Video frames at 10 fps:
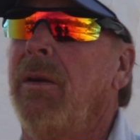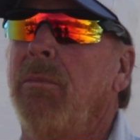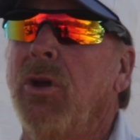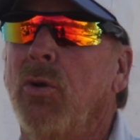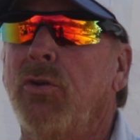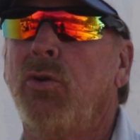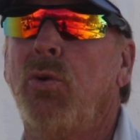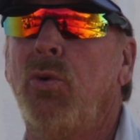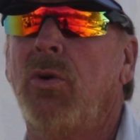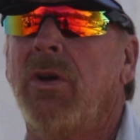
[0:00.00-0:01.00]
and
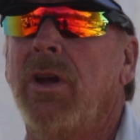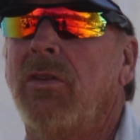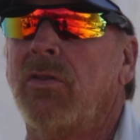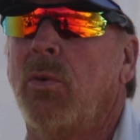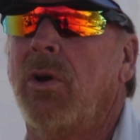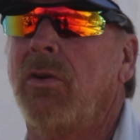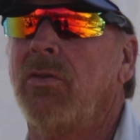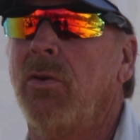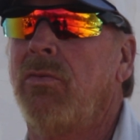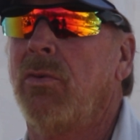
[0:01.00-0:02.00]
mildew and so
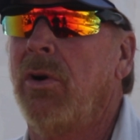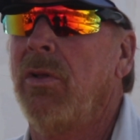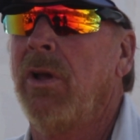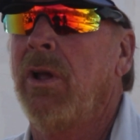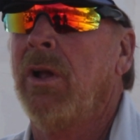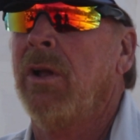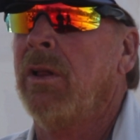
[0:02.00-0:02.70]
on and so forth.